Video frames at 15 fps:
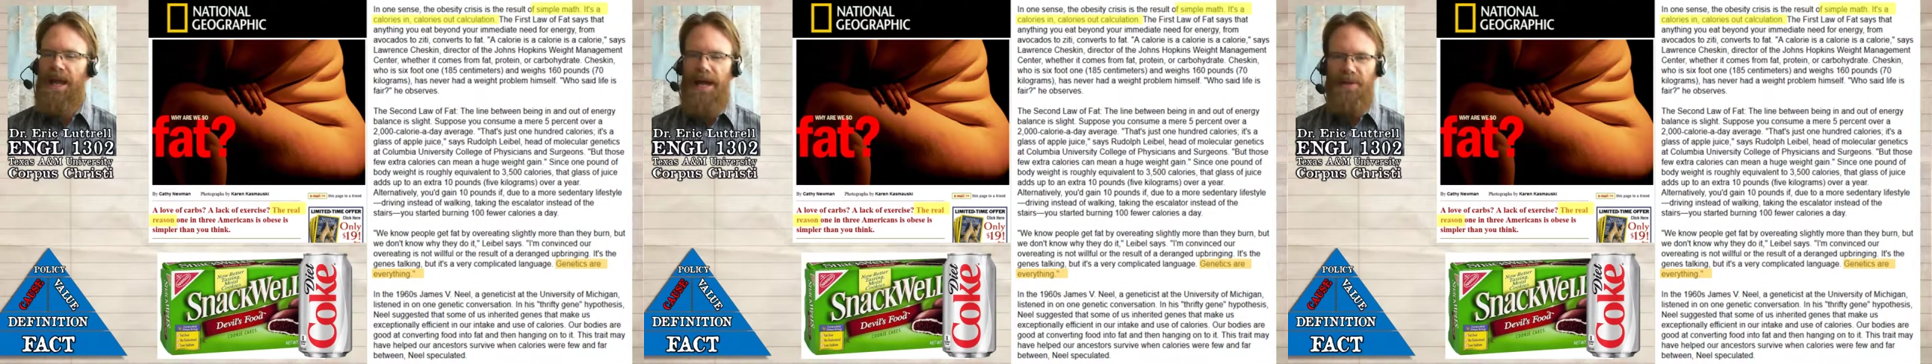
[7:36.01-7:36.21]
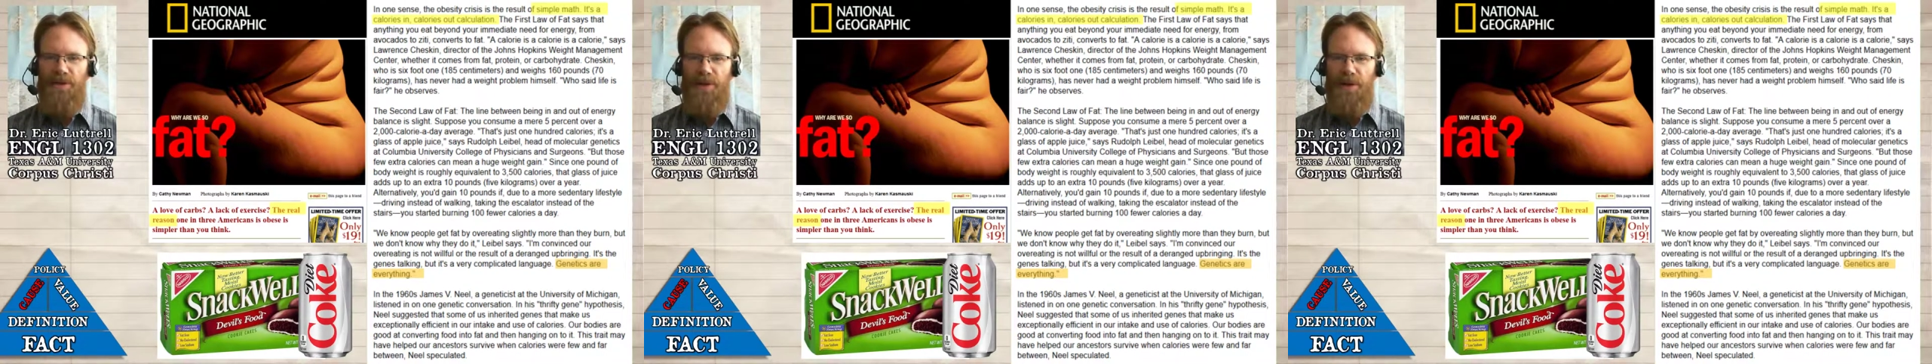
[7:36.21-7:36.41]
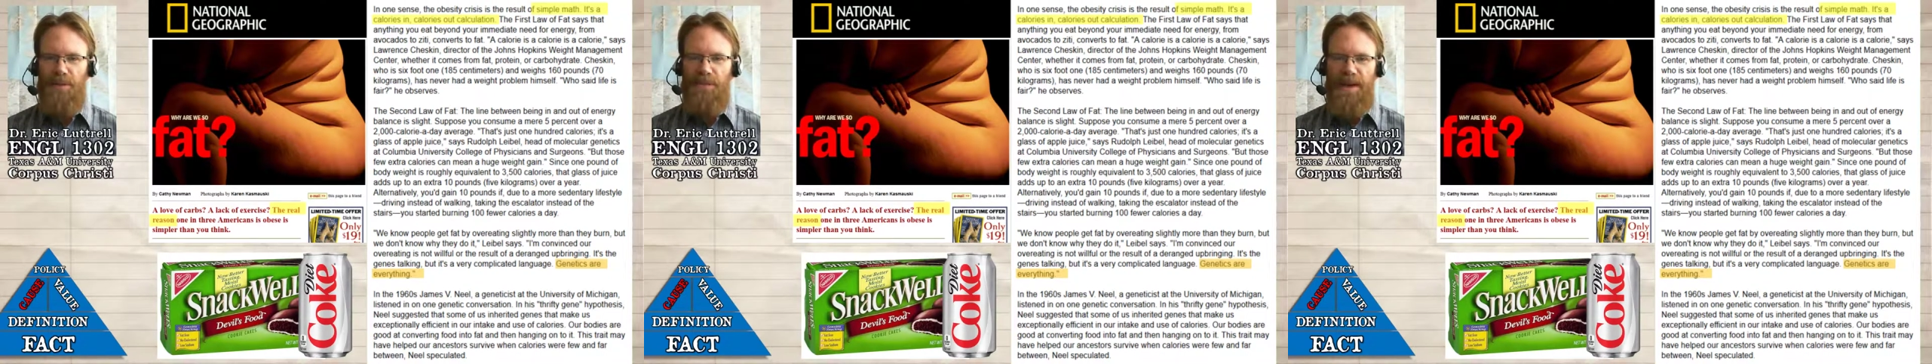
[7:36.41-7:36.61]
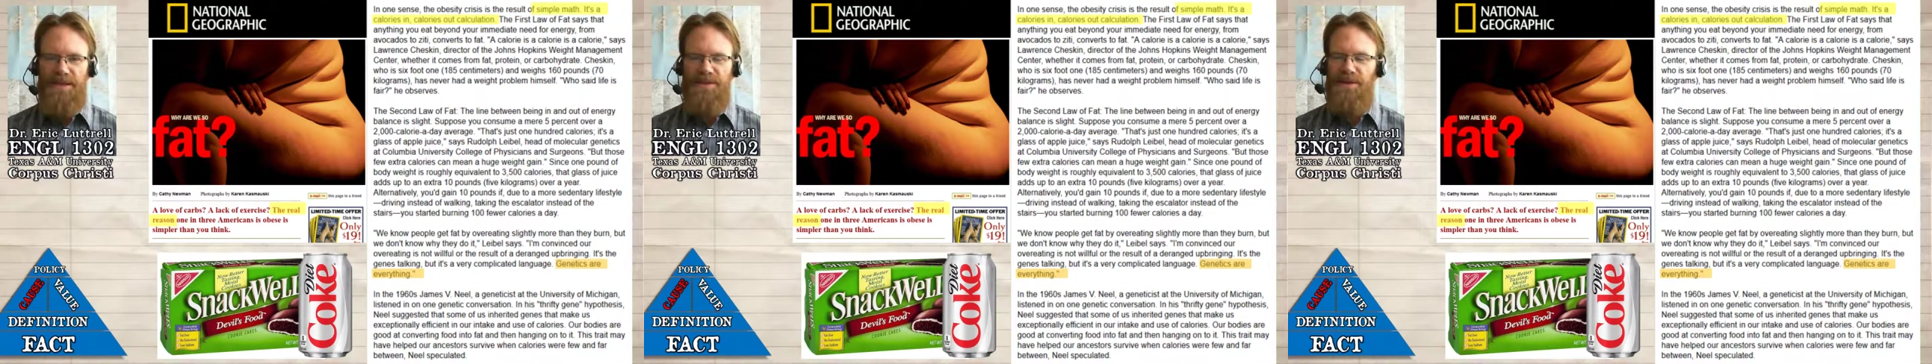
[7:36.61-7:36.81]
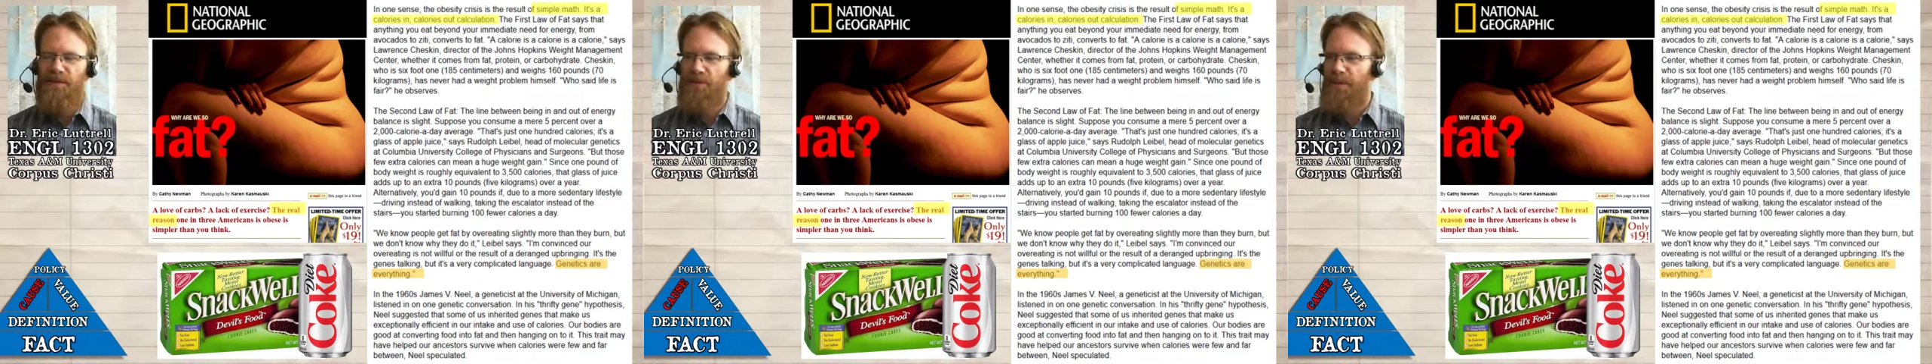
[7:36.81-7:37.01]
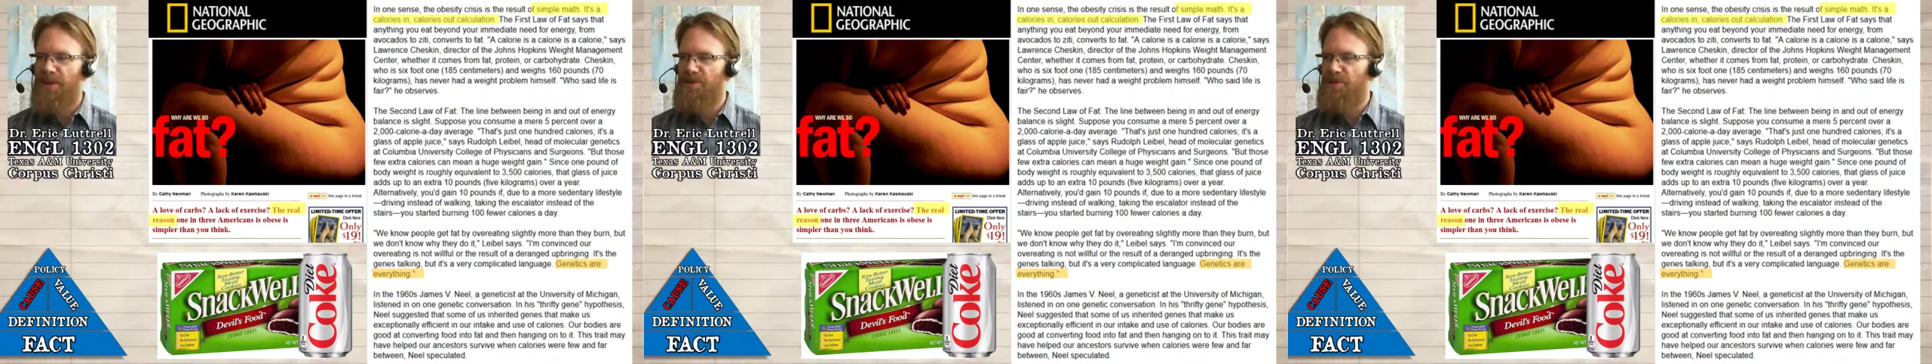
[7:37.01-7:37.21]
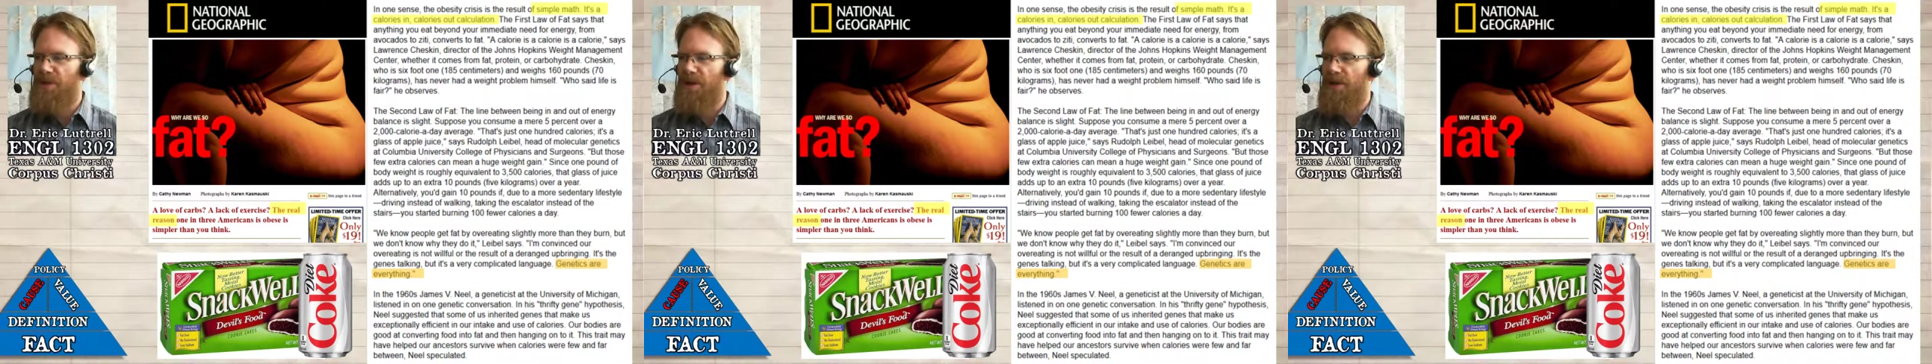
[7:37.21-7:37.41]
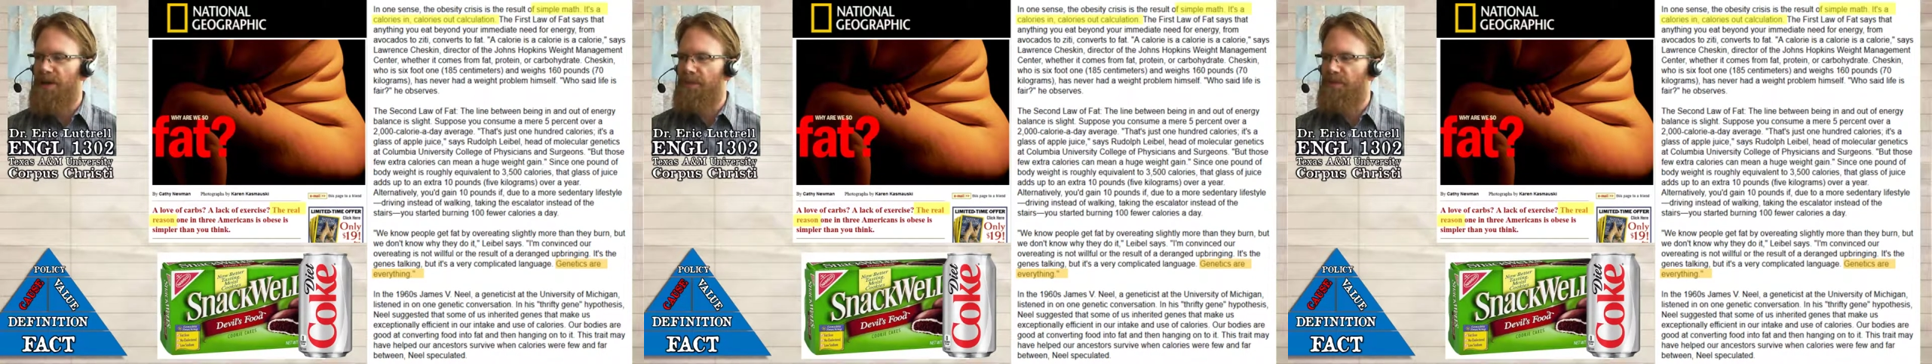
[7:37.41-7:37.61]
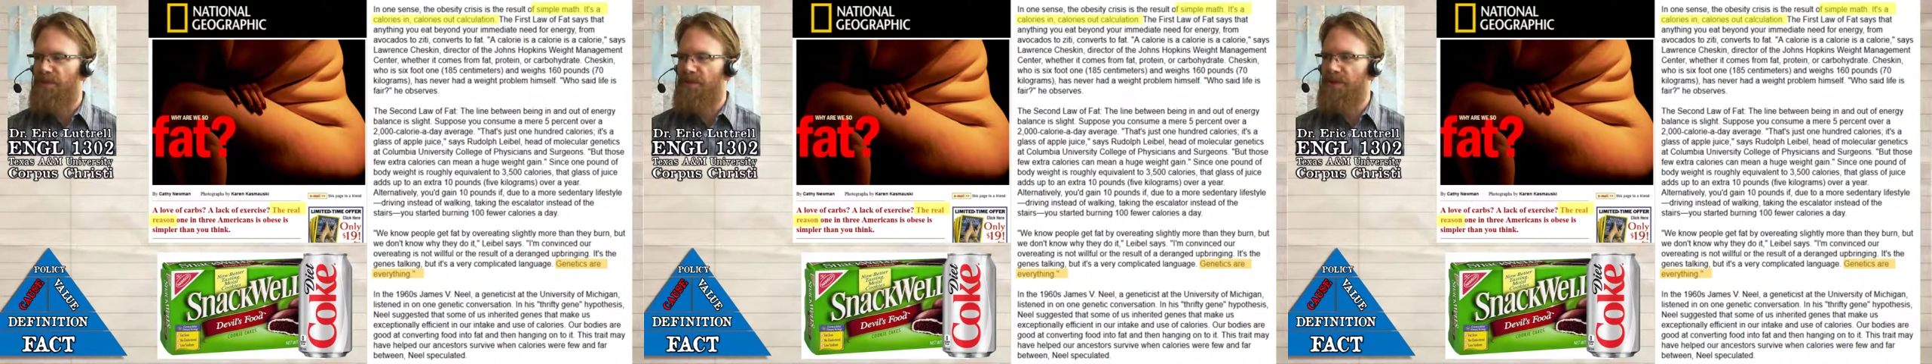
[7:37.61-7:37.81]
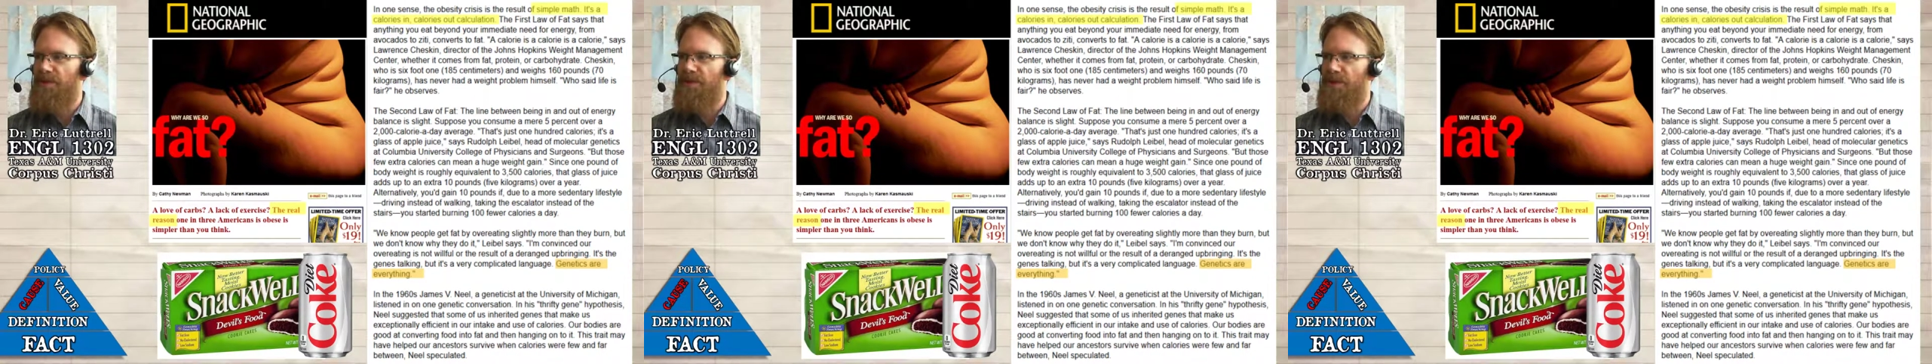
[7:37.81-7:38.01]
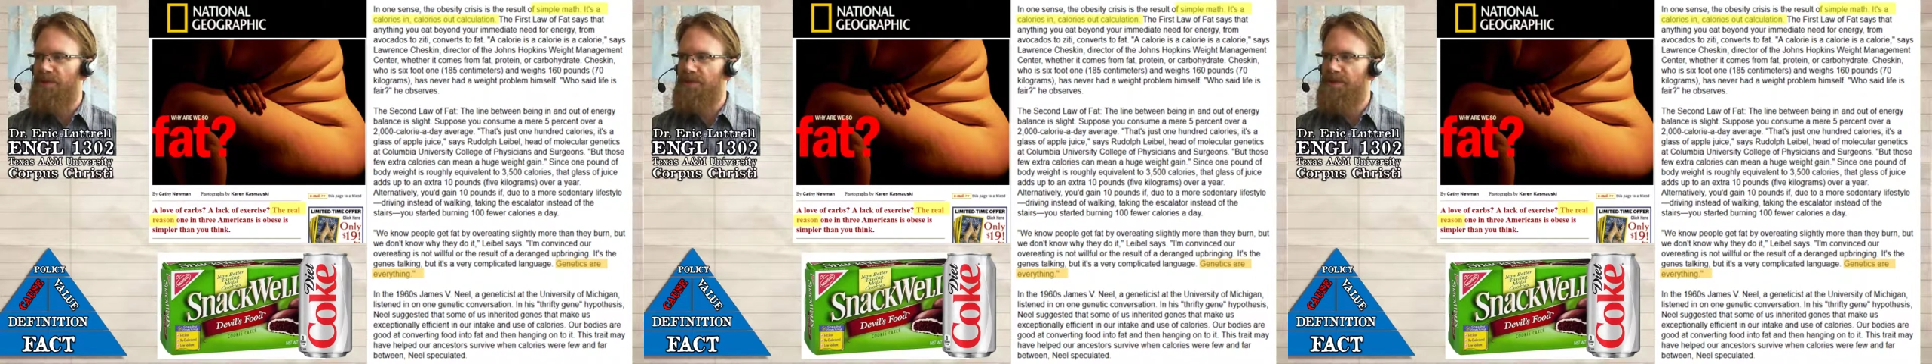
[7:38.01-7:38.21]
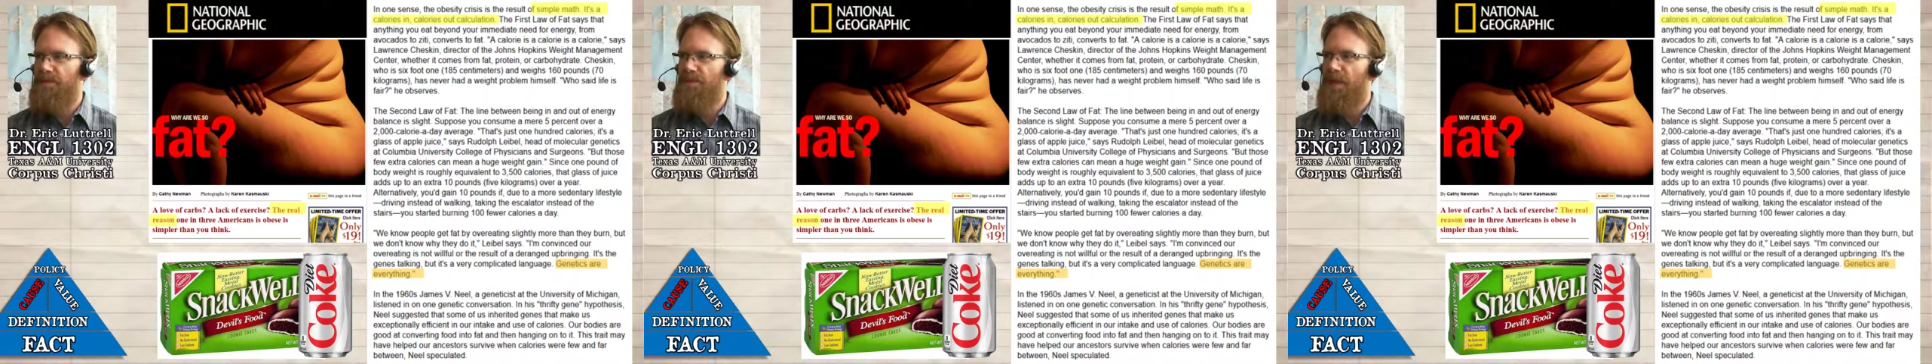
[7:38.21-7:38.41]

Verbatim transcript: And they're going to base their information on a couple of interviews.